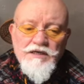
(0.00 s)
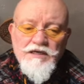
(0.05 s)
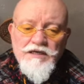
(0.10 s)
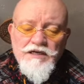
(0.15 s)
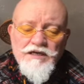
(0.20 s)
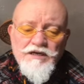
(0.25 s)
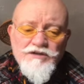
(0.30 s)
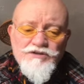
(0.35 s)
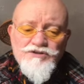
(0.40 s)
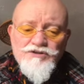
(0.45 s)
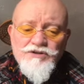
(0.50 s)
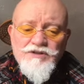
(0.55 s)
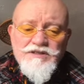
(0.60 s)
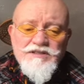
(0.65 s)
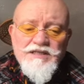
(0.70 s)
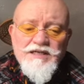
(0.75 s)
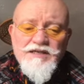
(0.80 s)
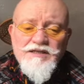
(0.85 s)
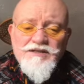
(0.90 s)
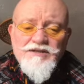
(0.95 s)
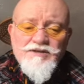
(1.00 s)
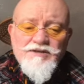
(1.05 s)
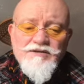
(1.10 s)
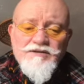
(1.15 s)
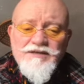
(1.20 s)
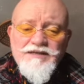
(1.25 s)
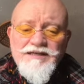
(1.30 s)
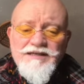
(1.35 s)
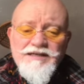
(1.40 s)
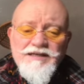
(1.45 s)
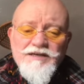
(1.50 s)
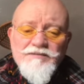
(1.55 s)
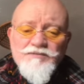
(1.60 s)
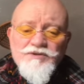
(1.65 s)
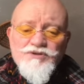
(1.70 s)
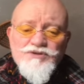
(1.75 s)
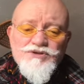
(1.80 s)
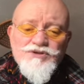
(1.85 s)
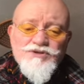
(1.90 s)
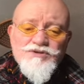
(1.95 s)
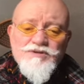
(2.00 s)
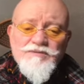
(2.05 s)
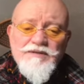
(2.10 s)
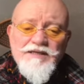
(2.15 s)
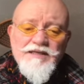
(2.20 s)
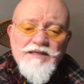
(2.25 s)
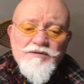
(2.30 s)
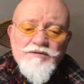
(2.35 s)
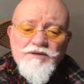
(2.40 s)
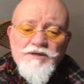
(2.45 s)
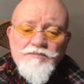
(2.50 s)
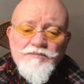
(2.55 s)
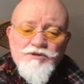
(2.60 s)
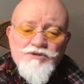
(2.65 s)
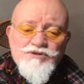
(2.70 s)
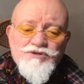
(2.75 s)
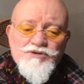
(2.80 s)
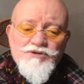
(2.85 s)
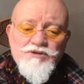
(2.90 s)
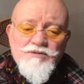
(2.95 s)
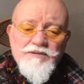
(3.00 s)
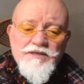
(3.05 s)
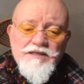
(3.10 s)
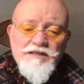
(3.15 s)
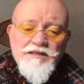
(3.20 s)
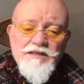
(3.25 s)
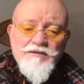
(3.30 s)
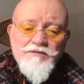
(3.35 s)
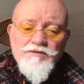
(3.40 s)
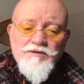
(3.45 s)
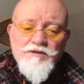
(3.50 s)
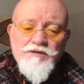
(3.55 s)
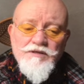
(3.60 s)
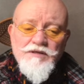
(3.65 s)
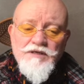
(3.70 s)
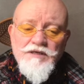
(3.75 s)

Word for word: A lot of drawings that I thought, ah, I'm not sure about that one, I'm not sure about that one.